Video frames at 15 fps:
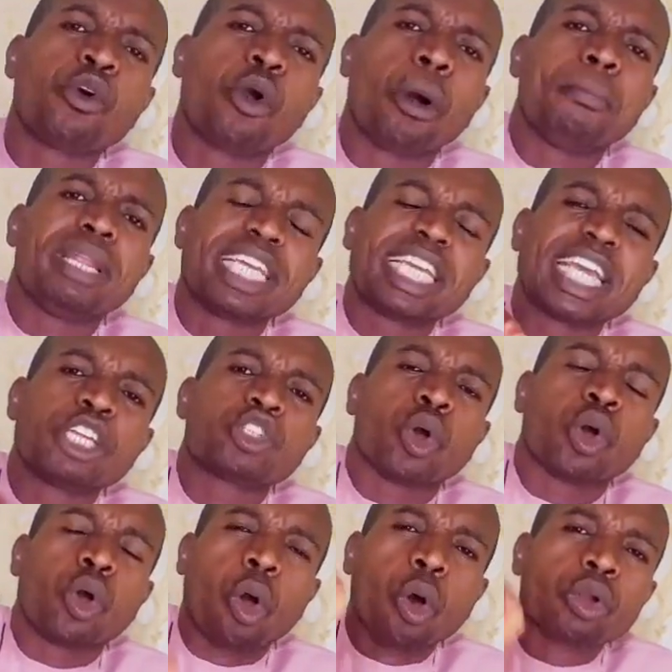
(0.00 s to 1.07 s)

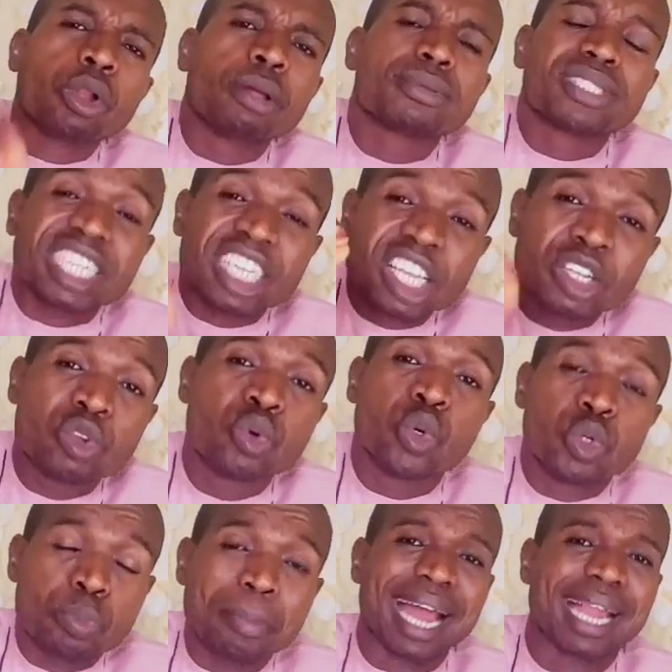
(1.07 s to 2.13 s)
communication corrupts a
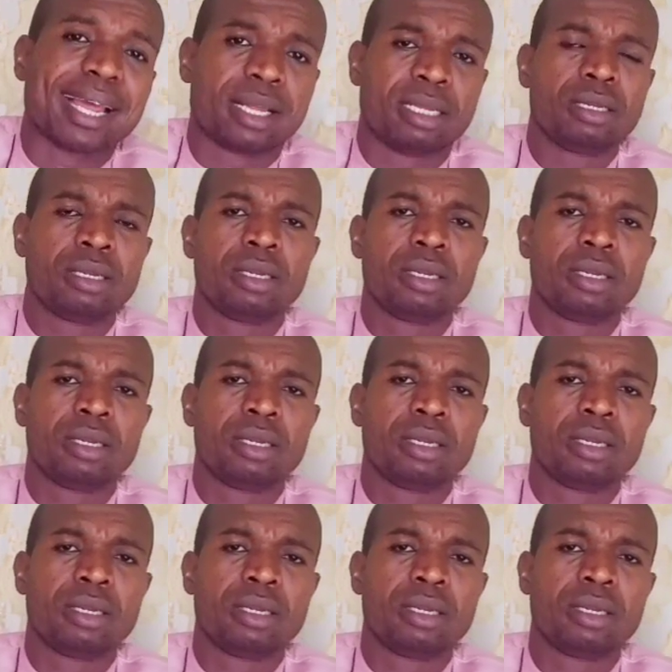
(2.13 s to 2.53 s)
good manner.